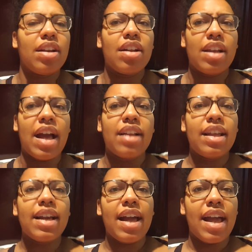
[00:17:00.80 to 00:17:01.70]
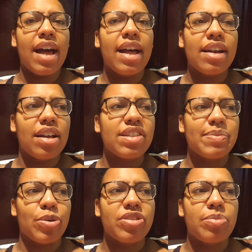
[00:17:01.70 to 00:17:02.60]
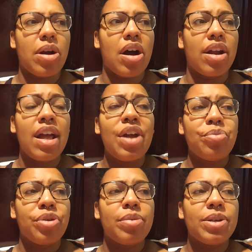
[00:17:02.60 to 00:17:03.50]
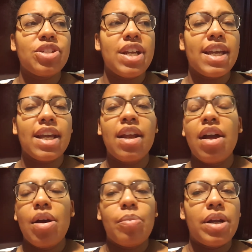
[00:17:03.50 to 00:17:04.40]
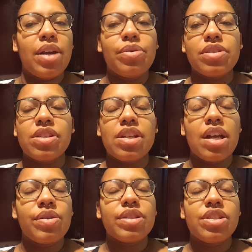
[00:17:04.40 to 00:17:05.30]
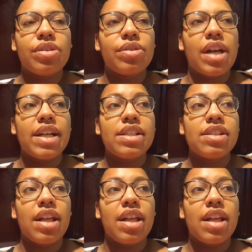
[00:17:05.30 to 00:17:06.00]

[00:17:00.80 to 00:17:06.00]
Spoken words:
Yeah, like I had a sports bra on, pretty much naked, but it was so nice.